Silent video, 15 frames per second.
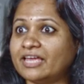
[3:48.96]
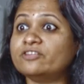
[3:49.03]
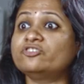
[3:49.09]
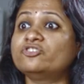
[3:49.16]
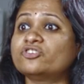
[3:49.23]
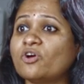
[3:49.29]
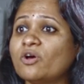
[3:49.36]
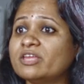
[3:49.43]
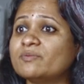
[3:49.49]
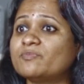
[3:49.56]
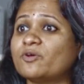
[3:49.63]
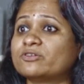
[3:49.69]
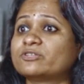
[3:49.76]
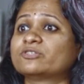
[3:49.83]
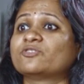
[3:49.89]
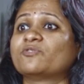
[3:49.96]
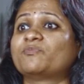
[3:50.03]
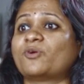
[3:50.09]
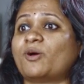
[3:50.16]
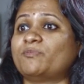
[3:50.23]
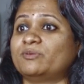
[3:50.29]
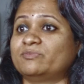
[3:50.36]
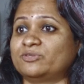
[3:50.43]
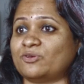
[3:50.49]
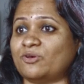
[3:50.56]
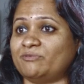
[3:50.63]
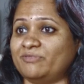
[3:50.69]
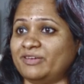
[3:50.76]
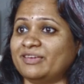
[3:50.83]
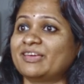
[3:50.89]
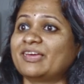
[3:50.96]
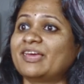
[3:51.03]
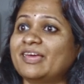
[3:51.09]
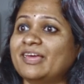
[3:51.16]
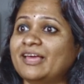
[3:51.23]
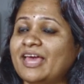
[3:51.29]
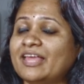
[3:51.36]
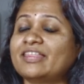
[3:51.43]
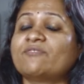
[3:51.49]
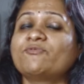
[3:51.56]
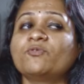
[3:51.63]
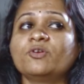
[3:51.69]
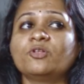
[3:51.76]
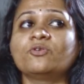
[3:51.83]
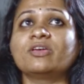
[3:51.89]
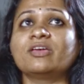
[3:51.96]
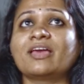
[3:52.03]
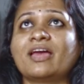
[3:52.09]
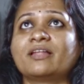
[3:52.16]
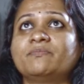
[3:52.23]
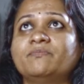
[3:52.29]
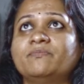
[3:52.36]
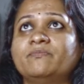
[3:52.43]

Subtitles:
enjoy the process of problem solving. And therefore we're looking at